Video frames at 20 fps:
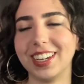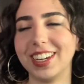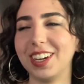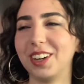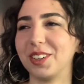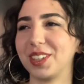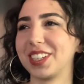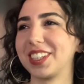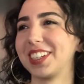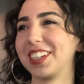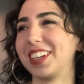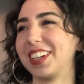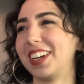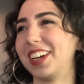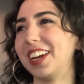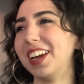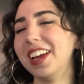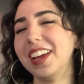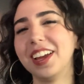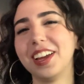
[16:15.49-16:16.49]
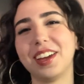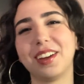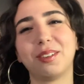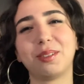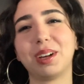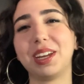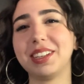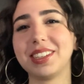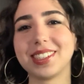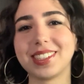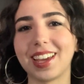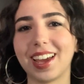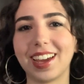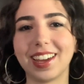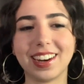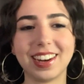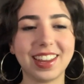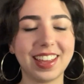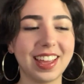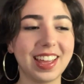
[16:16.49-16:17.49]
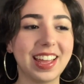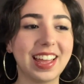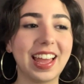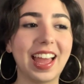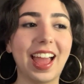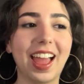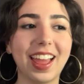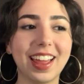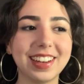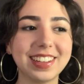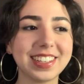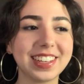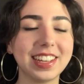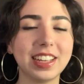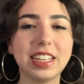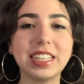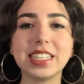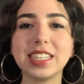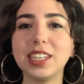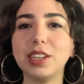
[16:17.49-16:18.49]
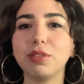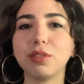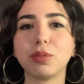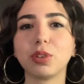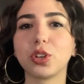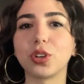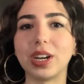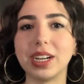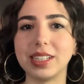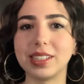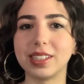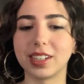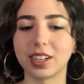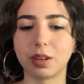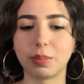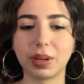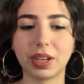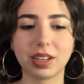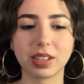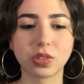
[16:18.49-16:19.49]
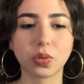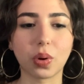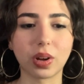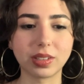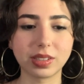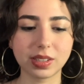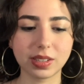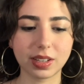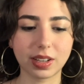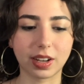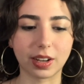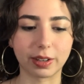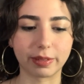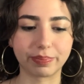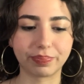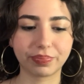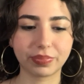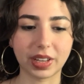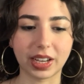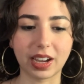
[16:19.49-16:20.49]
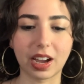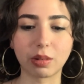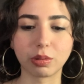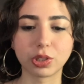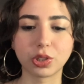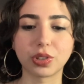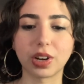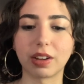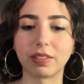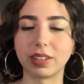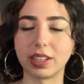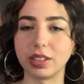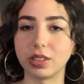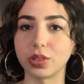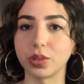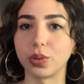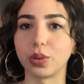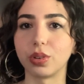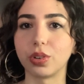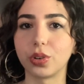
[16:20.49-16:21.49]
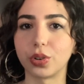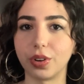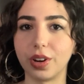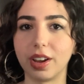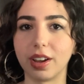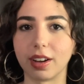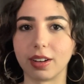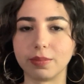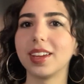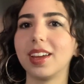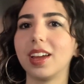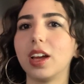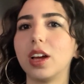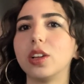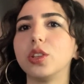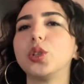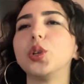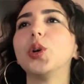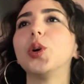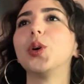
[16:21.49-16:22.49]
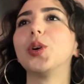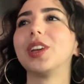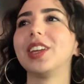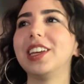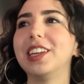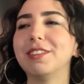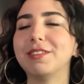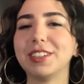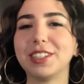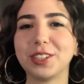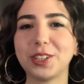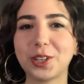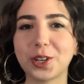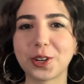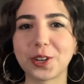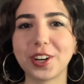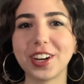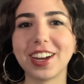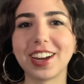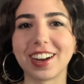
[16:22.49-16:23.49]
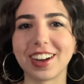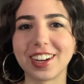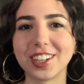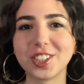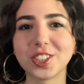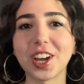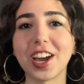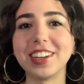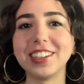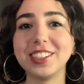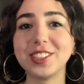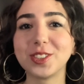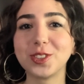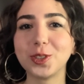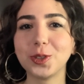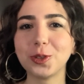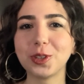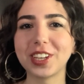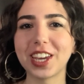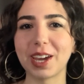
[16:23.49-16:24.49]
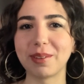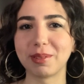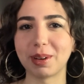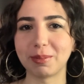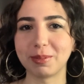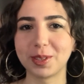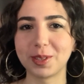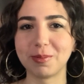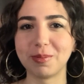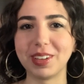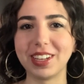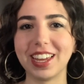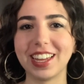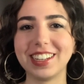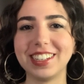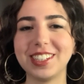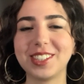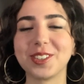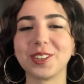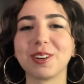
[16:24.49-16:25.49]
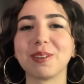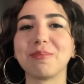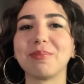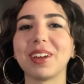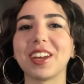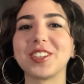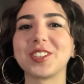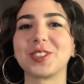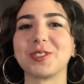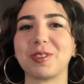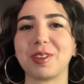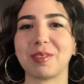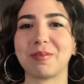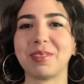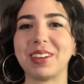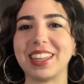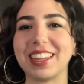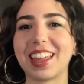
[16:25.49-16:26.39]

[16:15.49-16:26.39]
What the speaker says: It was insane. And it's even crazier because once like I was traveling to Korea. Dude, even in Korea, a Chinese dude came up to me and he took a picture with me.